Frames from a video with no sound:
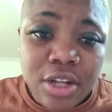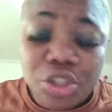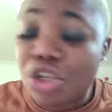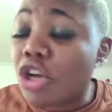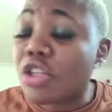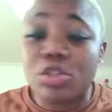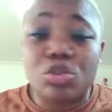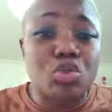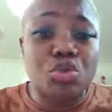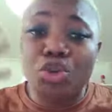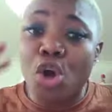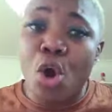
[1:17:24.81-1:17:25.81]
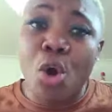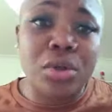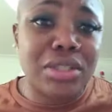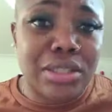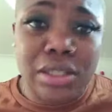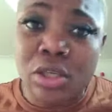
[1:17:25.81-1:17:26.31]
Just do your
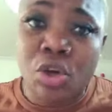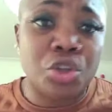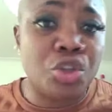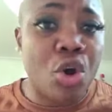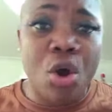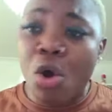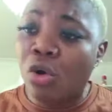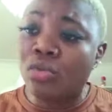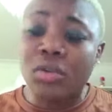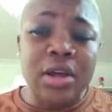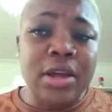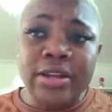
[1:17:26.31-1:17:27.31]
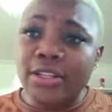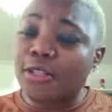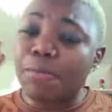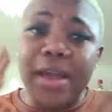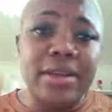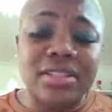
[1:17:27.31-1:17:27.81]
own thing on your own
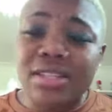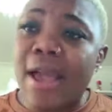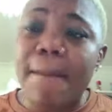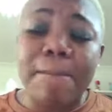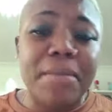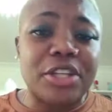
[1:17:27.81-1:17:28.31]
spare time.